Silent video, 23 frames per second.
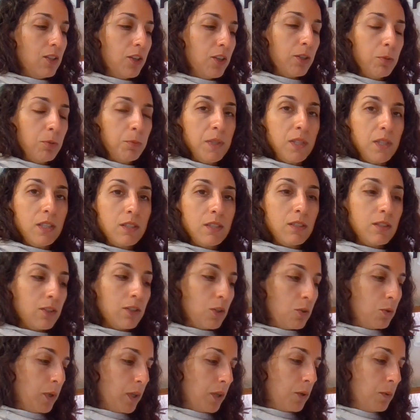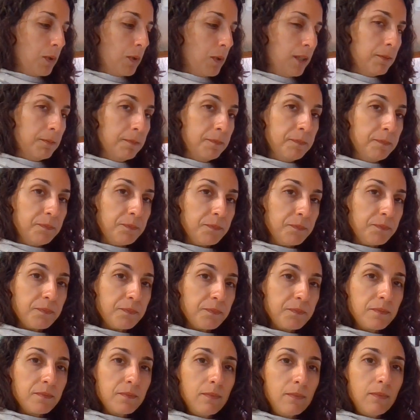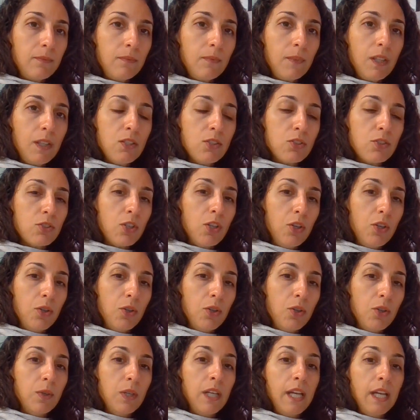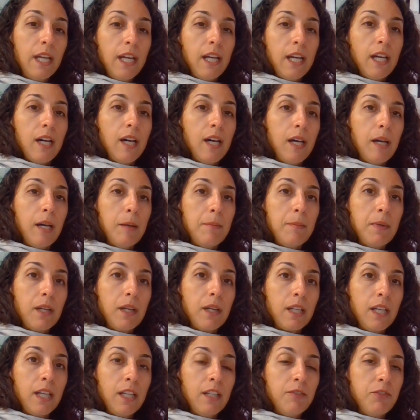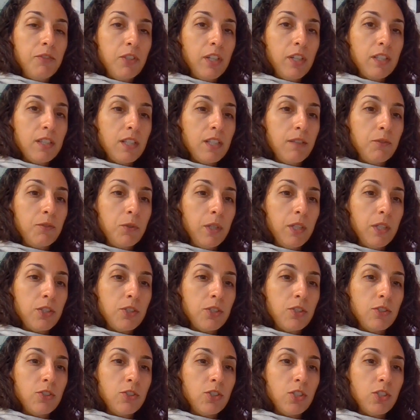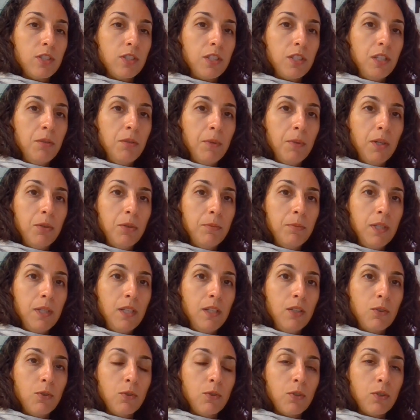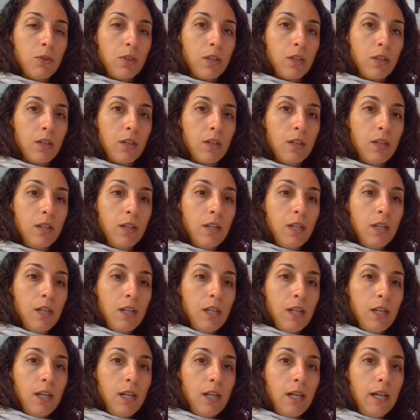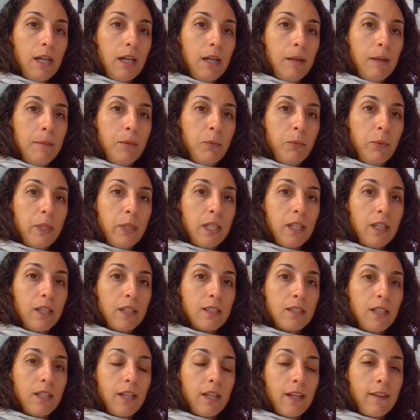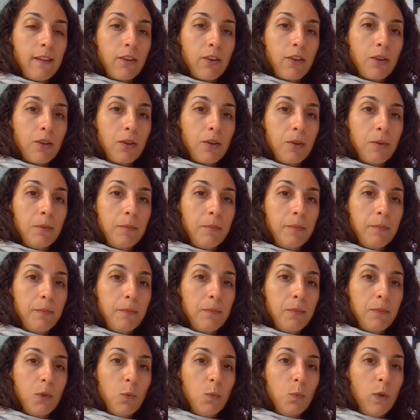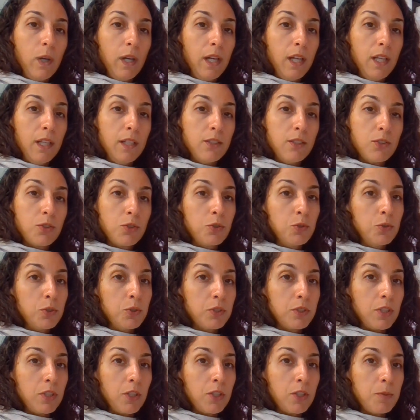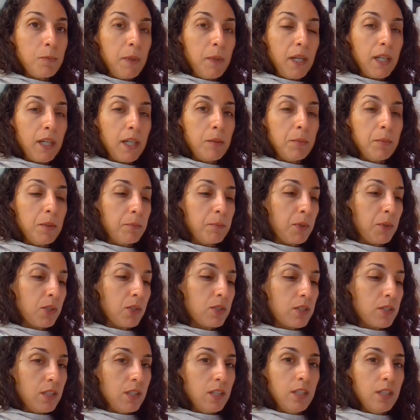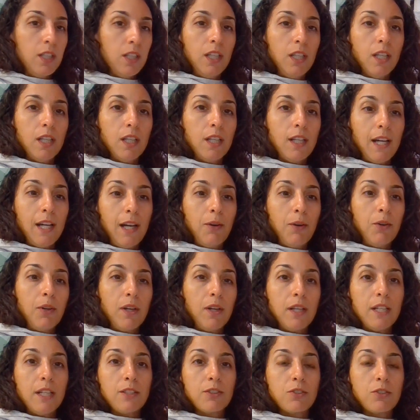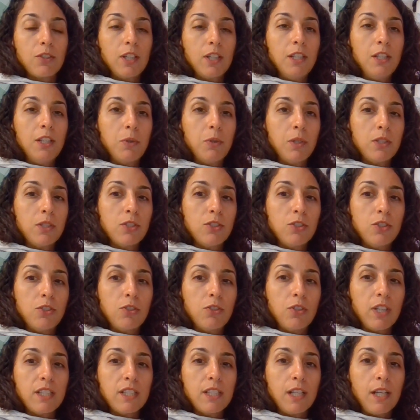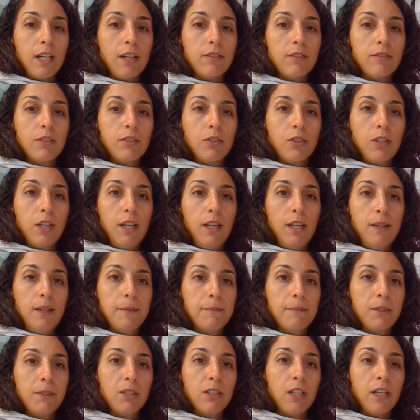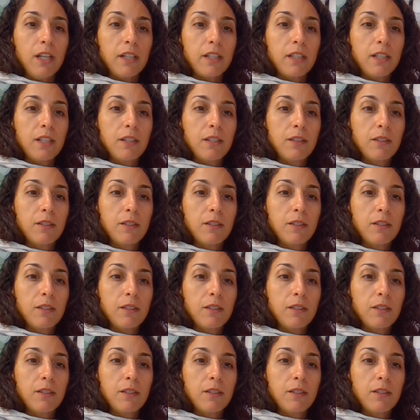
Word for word: longer, but this is a quick one. So um, again, if you guys have questions, just email me or um, we can get together when school starts back up in person and I will answer any questions that you guys have. Okay, good luck.